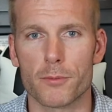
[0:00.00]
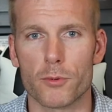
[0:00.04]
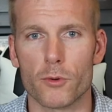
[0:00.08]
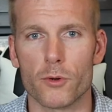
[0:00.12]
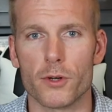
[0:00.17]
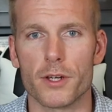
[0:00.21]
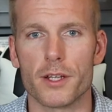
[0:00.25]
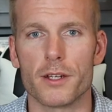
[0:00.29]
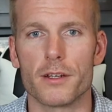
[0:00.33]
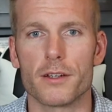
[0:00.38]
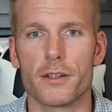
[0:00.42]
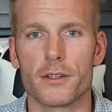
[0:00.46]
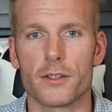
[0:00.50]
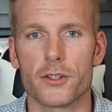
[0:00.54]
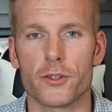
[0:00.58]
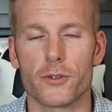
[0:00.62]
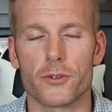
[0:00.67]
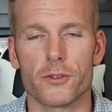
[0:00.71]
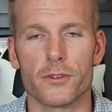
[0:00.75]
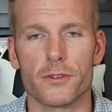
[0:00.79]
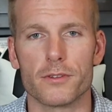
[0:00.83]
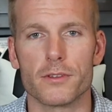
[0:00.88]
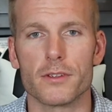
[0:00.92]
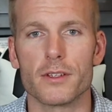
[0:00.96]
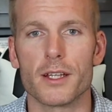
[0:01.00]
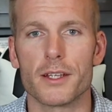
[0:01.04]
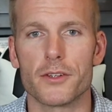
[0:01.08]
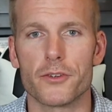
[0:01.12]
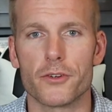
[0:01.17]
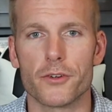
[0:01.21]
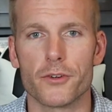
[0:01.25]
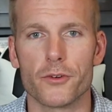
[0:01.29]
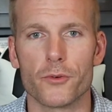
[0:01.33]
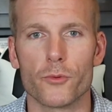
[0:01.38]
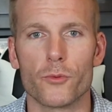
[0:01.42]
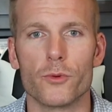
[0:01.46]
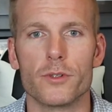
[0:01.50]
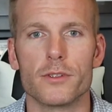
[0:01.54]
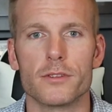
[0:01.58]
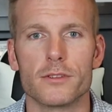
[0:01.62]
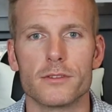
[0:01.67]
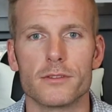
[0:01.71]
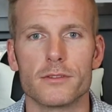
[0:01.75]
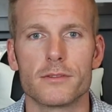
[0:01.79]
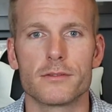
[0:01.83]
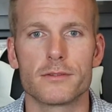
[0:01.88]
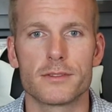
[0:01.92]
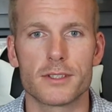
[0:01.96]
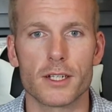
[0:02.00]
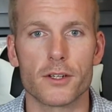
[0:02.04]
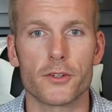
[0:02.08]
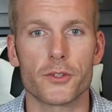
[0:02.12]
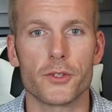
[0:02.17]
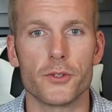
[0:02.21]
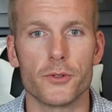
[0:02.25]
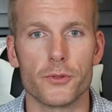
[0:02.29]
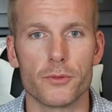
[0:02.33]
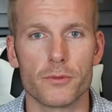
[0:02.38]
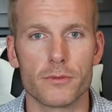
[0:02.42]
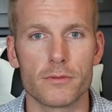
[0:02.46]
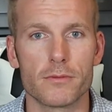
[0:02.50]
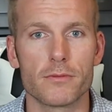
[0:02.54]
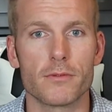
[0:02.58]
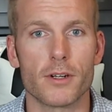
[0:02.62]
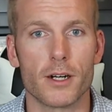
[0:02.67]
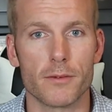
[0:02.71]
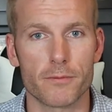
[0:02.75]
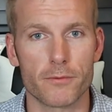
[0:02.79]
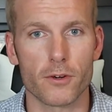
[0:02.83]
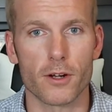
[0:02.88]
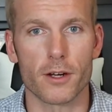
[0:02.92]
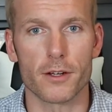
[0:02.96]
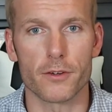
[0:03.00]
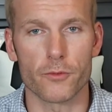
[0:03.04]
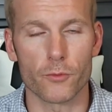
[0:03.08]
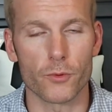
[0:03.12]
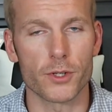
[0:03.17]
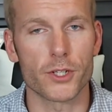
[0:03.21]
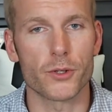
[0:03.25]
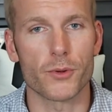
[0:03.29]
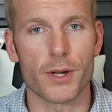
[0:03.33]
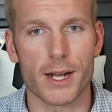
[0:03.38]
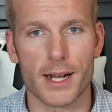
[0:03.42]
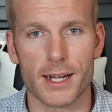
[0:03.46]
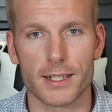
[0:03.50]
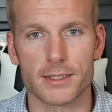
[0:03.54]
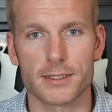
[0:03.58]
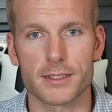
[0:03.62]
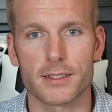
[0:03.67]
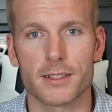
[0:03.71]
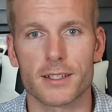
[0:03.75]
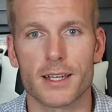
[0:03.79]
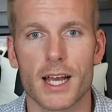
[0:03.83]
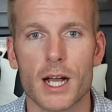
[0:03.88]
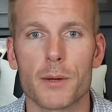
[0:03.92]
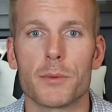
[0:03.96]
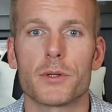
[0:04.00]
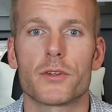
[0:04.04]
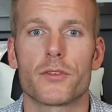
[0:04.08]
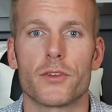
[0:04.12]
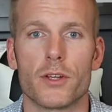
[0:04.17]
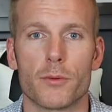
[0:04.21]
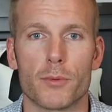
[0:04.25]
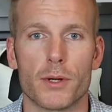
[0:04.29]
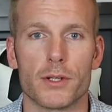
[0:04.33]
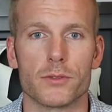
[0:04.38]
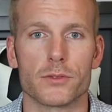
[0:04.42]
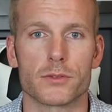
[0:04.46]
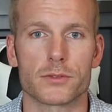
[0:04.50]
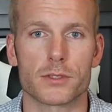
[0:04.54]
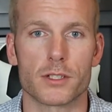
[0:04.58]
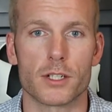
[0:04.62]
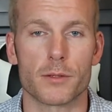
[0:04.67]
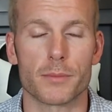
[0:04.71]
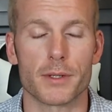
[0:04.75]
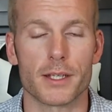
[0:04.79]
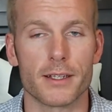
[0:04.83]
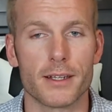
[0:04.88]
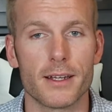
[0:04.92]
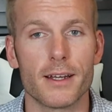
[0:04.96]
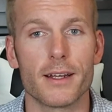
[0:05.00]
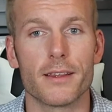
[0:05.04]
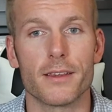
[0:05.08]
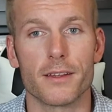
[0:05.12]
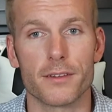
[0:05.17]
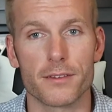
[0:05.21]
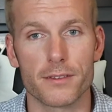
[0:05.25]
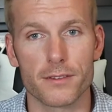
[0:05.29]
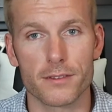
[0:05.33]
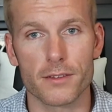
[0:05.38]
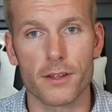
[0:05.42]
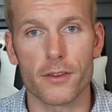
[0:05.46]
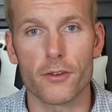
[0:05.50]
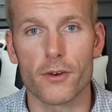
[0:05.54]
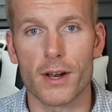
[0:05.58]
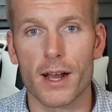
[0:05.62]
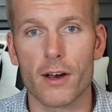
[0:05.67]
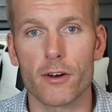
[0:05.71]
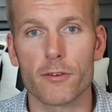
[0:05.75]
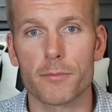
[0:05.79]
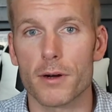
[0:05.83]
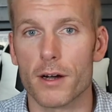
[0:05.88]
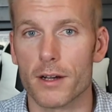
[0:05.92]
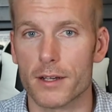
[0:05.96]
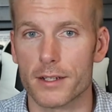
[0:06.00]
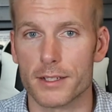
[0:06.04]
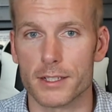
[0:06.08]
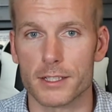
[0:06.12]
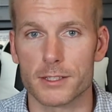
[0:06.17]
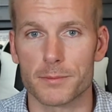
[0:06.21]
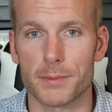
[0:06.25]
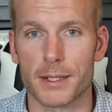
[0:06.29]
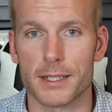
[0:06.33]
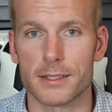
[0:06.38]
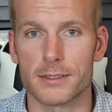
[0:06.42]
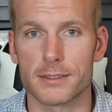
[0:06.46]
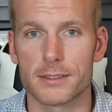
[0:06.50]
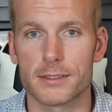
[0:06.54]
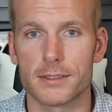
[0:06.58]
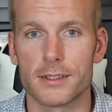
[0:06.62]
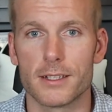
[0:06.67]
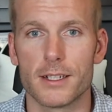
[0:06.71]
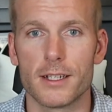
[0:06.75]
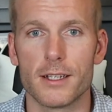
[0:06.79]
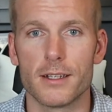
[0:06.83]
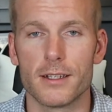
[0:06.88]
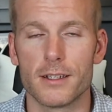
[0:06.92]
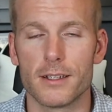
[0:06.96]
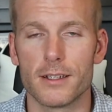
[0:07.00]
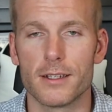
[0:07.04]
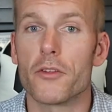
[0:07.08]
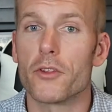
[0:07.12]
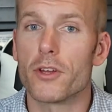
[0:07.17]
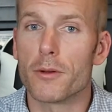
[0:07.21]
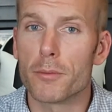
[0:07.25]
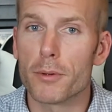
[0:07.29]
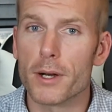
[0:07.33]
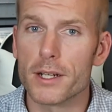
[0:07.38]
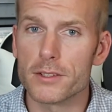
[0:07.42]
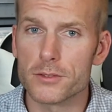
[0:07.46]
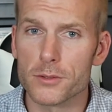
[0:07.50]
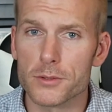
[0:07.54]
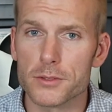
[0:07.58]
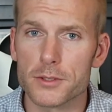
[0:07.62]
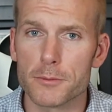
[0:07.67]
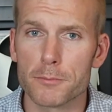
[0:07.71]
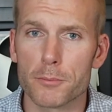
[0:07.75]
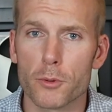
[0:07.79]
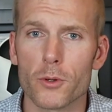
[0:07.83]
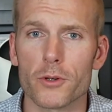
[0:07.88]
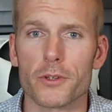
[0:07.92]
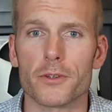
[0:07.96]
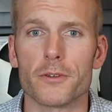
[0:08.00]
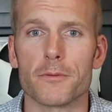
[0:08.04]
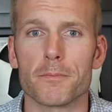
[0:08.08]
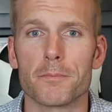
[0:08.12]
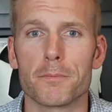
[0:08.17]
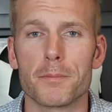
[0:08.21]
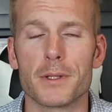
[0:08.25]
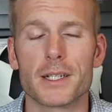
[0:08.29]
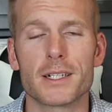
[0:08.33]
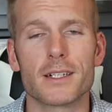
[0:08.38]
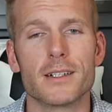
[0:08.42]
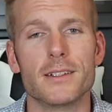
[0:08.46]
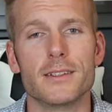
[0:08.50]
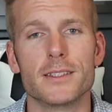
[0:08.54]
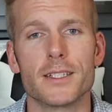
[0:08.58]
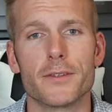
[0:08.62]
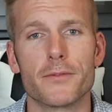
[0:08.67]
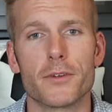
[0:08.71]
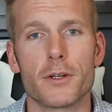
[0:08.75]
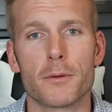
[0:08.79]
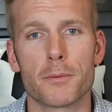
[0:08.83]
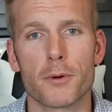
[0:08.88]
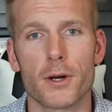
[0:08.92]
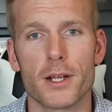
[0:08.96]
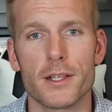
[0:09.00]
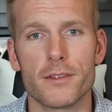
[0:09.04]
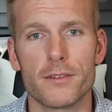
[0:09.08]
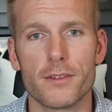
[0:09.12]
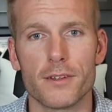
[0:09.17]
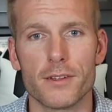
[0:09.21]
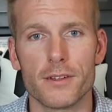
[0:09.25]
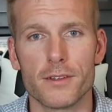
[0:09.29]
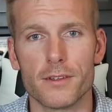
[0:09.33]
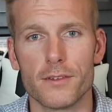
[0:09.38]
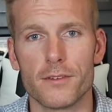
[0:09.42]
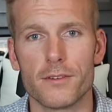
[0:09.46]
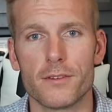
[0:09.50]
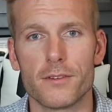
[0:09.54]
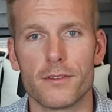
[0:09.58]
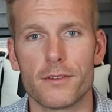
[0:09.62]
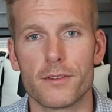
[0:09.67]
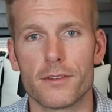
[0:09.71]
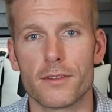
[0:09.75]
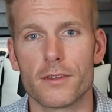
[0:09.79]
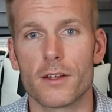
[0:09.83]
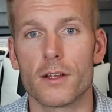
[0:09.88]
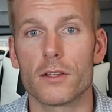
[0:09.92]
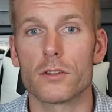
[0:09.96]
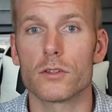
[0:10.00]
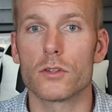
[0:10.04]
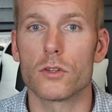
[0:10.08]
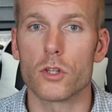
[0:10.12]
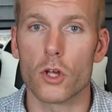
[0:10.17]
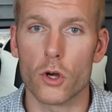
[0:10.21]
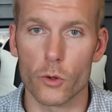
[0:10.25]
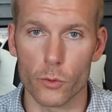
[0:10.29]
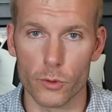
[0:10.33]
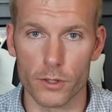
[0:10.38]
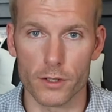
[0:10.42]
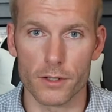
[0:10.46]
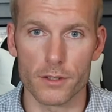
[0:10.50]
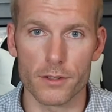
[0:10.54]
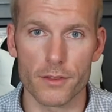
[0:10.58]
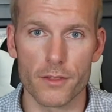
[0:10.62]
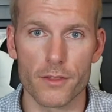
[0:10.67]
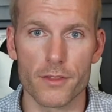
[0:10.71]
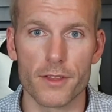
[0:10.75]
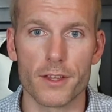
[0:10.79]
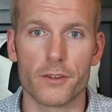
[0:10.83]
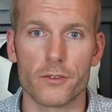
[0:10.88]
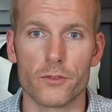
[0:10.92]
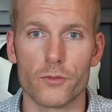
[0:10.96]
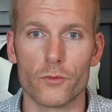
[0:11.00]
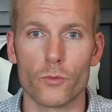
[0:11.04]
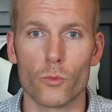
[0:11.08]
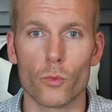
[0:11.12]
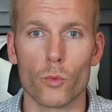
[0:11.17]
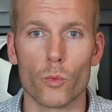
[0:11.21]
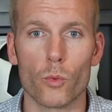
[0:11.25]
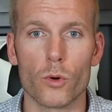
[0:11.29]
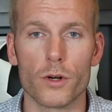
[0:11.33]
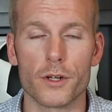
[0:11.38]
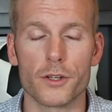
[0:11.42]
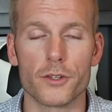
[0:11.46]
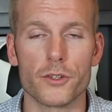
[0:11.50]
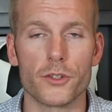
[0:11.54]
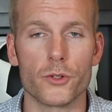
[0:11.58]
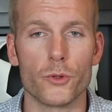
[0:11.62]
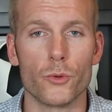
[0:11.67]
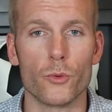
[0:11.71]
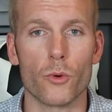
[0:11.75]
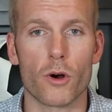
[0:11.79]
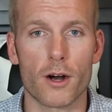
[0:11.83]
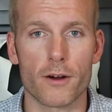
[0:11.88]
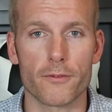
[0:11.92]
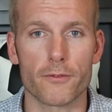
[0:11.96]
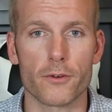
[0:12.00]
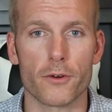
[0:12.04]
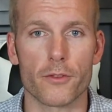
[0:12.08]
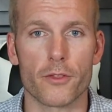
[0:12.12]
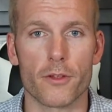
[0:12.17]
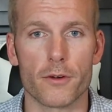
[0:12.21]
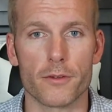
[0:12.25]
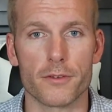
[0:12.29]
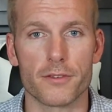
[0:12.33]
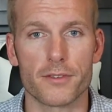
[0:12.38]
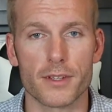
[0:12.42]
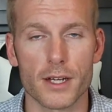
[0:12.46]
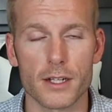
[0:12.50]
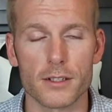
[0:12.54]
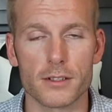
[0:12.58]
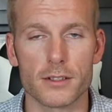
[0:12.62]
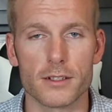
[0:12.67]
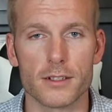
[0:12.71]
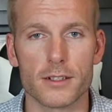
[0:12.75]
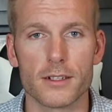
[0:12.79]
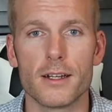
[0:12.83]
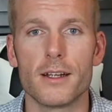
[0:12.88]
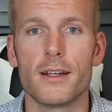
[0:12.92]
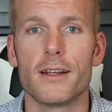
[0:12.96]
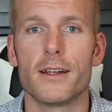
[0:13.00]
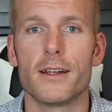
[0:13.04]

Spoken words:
point, your lender will tell you up front when you ask how much the appraisal is going to be. This is another out-of-pocket expense. Now the appraisal is important because if it appraises lower than what you offered the seller,